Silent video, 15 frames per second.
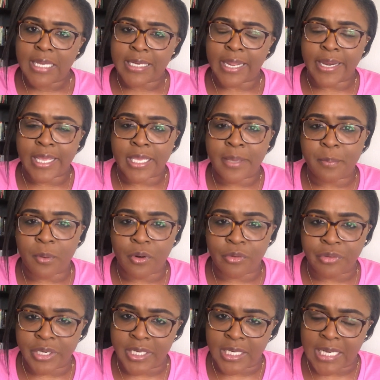Then I keep on
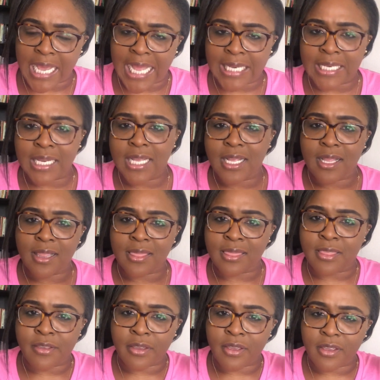reading, and
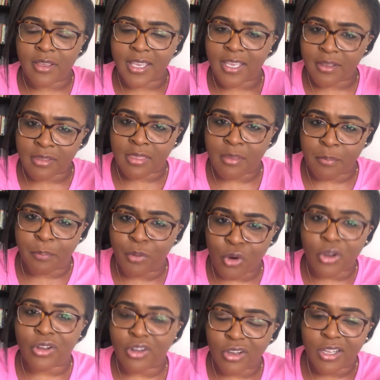the the
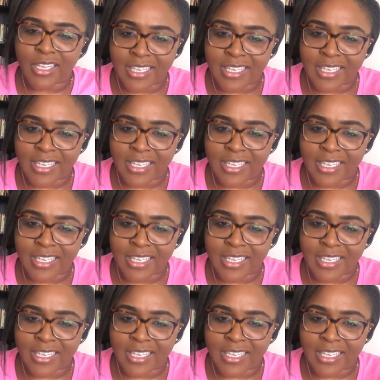book,